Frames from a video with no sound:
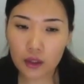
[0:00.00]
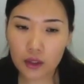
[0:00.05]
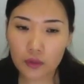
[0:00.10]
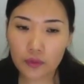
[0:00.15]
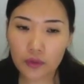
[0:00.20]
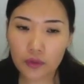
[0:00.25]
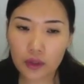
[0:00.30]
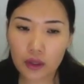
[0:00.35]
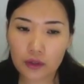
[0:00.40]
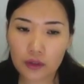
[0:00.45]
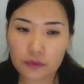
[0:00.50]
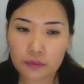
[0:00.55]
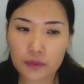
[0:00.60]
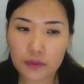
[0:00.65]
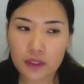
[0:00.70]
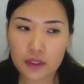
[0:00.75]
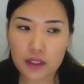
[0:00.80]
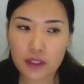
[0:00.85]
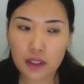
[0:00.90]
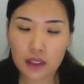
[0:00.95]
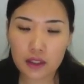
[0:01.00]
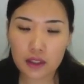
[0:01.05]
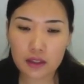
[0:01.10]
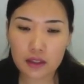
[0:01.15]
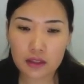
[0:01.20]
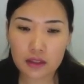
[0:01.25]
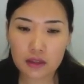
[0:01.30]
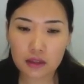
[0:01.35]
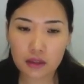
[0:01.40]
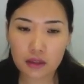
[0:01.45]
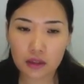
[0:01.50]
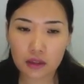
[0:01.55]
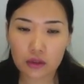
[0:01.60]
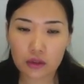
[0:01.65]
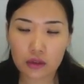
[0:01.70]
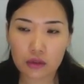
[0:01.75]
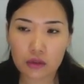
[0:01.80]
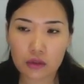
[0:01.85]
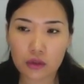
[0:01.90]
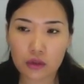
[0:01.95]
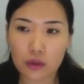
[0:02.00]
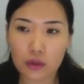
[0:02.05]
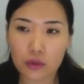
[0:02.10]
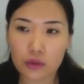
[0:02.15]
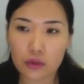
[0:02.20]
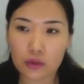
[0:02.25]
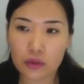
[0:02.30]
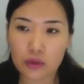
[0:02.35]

If you have mistakes in your code,